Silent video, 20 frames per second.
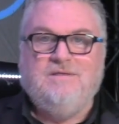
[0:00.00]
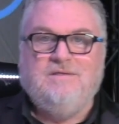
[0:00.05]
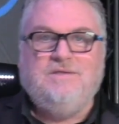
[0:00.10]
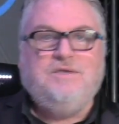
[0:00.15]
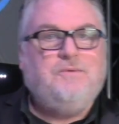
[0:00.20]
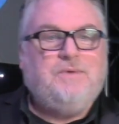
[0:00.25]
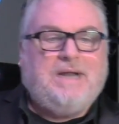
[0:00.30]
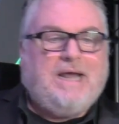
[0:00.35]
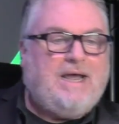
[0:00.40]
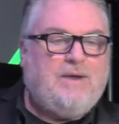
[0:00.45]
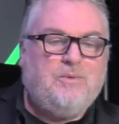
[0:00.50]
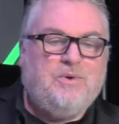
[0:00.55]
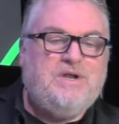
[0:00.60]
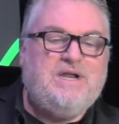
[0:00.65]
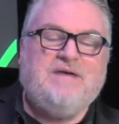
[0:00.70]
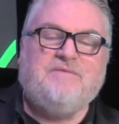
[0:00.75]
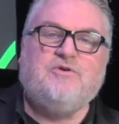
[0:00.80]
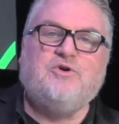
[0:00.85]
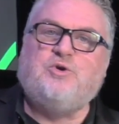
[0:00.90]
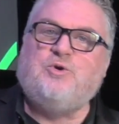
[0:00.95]
You and I were
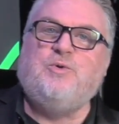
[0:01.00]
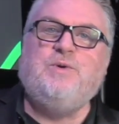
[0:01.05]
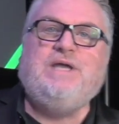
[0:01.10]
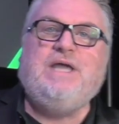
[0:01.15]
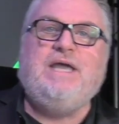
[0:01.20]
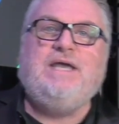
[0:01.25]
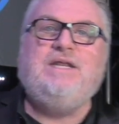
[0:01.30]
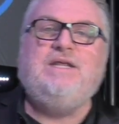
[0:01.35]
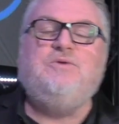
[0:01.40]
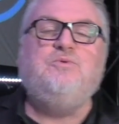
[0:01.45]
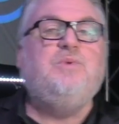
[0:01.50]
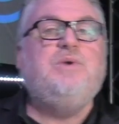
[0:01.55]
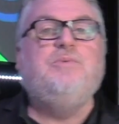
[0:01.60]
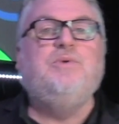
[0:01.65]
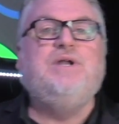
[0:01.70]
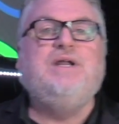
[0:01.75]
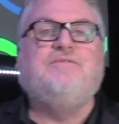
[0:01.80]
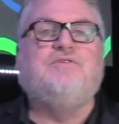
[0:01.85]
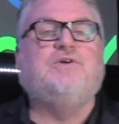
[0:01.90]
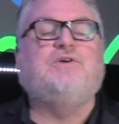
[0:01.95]
never created. We
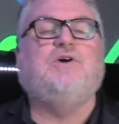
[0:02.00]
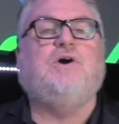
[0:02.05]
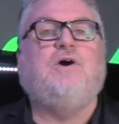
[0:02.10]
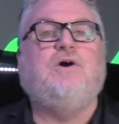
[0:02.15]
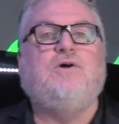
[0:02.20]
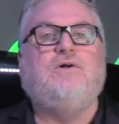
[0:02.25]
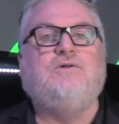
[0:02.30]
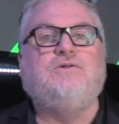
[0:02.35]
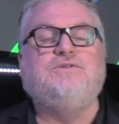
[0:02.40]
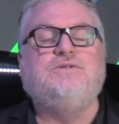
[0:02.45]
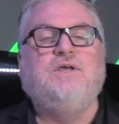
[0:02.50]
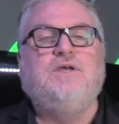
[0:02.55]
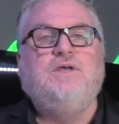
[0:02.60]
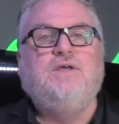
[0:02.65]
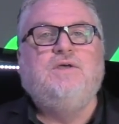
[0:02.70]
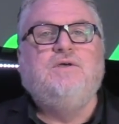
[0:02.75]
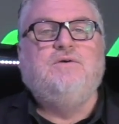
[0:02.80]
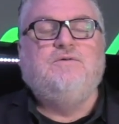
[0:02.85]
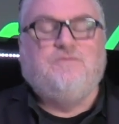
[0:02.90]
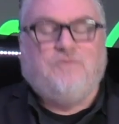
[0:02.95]
were never called
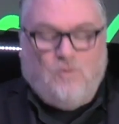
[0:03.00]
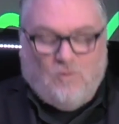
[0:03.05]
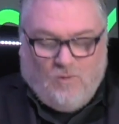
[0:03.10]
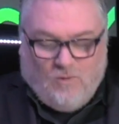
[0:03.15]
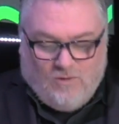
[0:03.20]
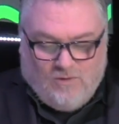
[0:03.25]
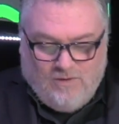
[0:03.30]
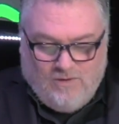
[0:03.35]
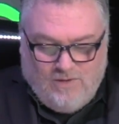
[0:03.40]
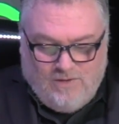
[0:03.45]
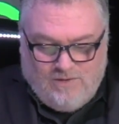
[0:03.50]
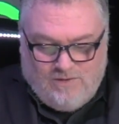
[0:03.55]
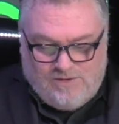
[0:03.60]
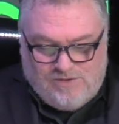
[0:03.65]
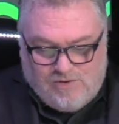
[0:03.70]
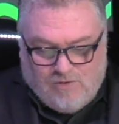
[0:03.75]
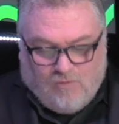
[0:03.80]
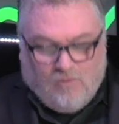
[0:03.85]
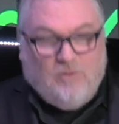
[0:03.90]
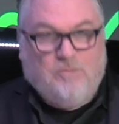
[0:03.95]
for
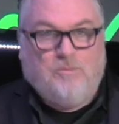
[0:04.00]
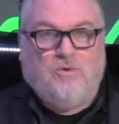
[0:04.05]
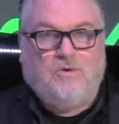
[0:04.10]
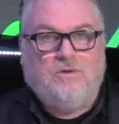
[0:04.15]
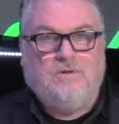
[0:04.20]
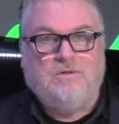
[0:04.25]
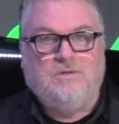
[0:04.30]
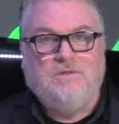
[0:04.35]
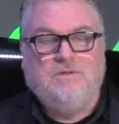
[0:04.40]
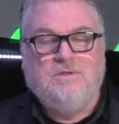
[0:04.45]
normal.